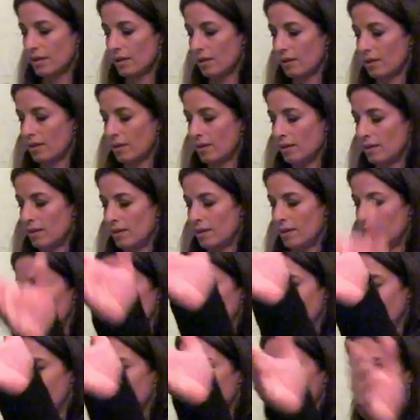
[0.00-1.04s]

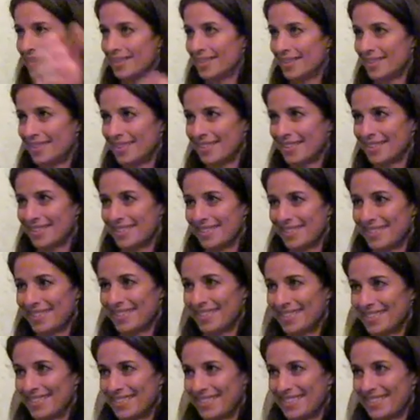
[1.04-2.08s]

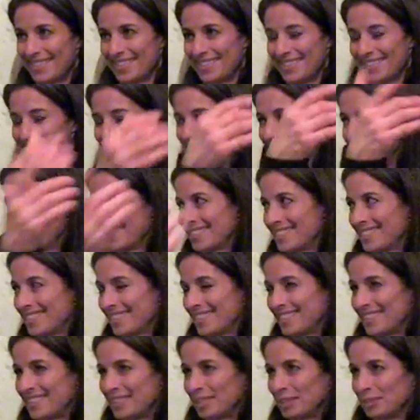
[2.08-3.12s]

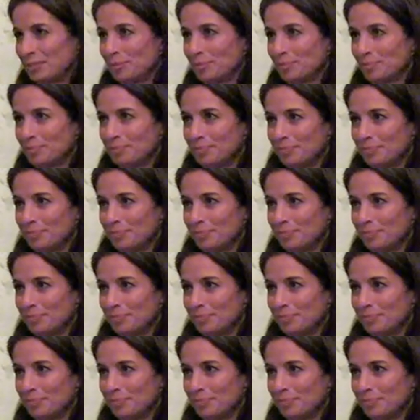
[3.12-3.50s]
[no speech]